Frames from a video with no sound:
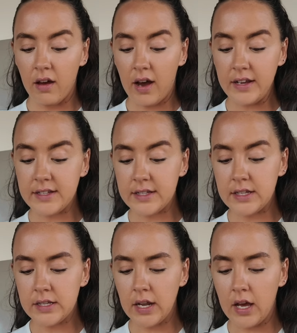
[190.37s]
I did
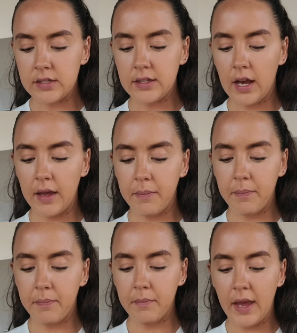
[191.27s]
this last night.
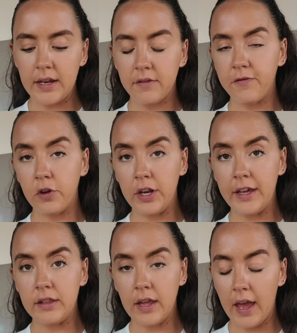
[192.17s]
I made it
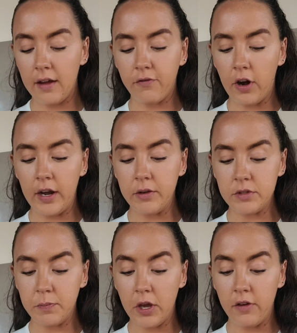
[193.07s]
fully in the air fryer and it
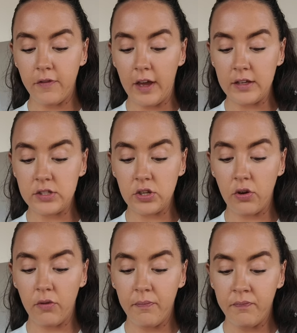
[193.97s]
was perfect.
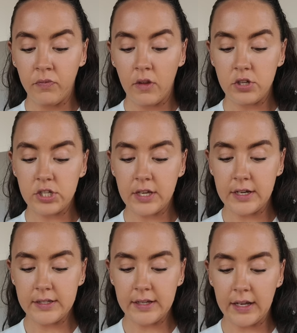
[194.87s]
So just going
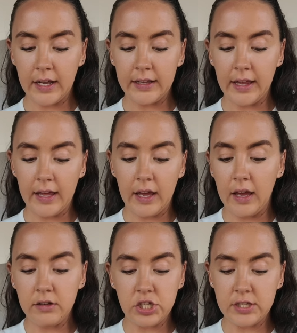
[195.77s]
to stick it like
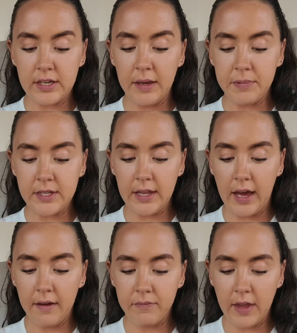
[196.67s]
that, just keep to
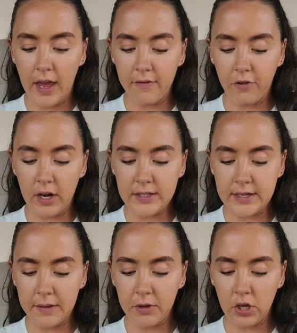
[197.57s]
that, the air fryer
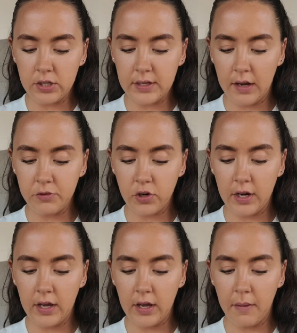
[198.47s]
today, because I'm trying
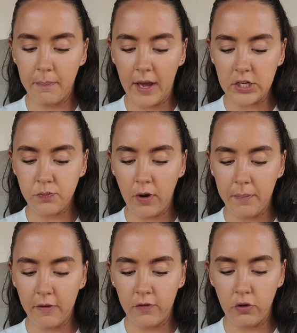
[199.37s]
to batch
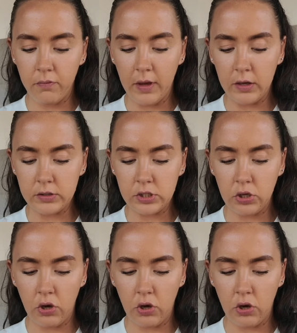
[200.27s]
prep a few meals,